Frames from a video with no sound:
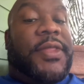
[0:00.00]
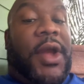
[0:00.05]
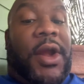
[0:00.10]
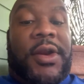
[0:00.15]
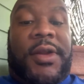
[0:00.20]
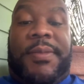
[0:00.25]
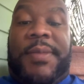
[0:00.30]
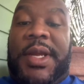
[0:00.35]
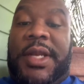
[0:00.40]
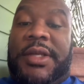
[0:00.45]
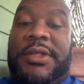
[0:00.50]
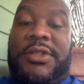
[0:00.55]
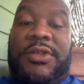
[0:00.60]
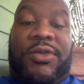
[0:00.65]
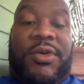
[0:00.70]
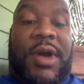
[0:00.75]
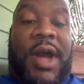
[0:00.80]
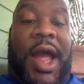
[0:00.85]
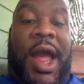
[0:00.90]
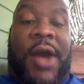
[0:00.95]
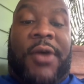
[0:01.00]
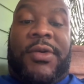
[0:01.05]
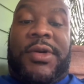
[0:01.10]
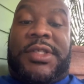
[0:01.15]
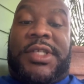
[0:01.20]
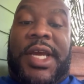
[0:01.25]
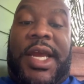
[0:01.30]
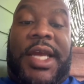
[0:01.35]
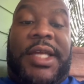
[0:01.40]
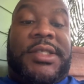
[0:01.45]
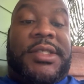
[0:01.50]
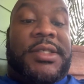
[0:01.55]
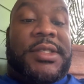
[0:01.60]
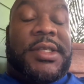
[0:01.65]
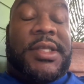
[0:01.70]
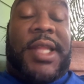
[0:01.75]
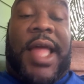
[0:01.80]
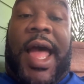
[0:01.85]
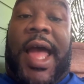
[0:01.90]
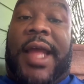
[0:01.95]
30 minutes to an hour
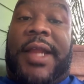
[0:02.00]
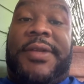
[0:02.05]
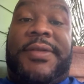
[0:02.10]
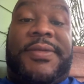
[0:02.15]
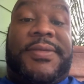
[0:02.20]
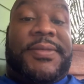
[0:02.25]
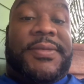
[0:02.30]
changes a lot.